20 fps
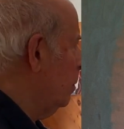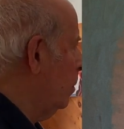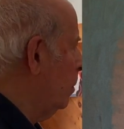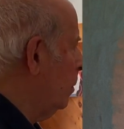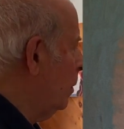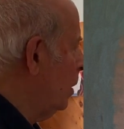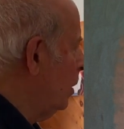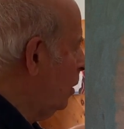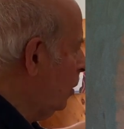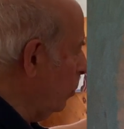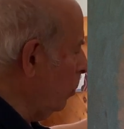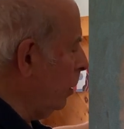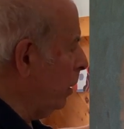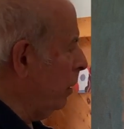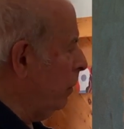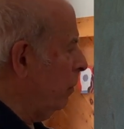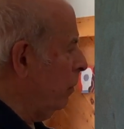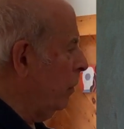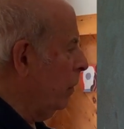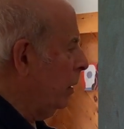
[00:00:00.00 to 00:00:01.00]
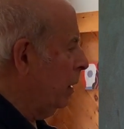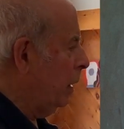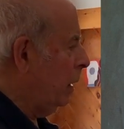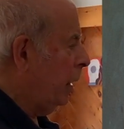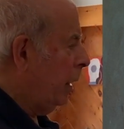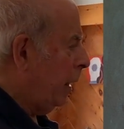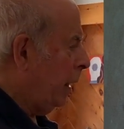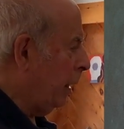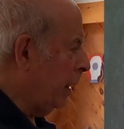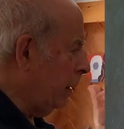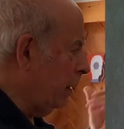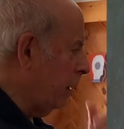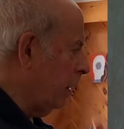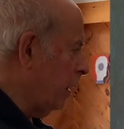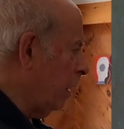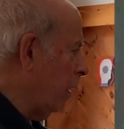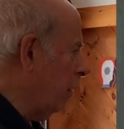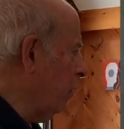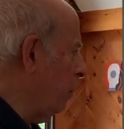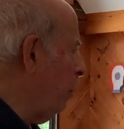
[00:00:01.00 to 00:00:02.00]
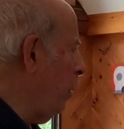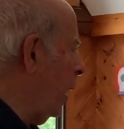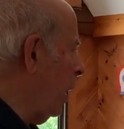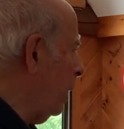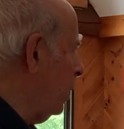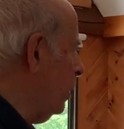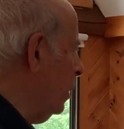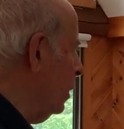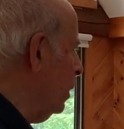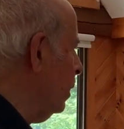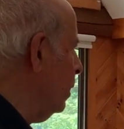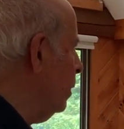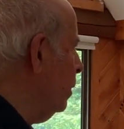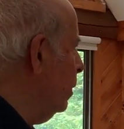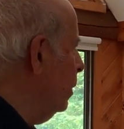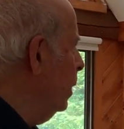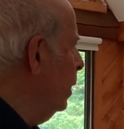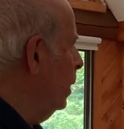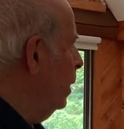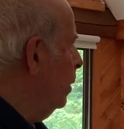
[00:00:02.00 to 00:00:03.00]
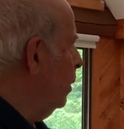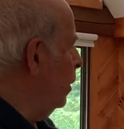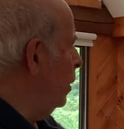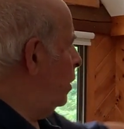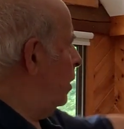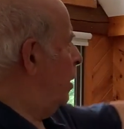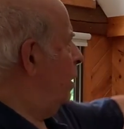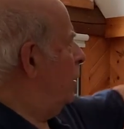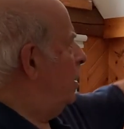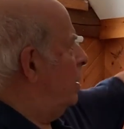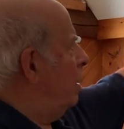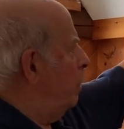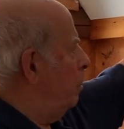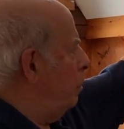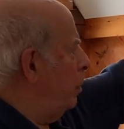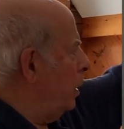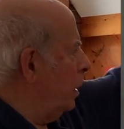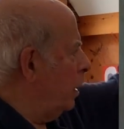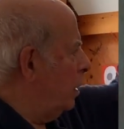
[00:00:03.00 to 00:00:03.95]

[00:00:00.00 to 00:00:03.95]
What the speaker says: sort of in the other painting. This is the big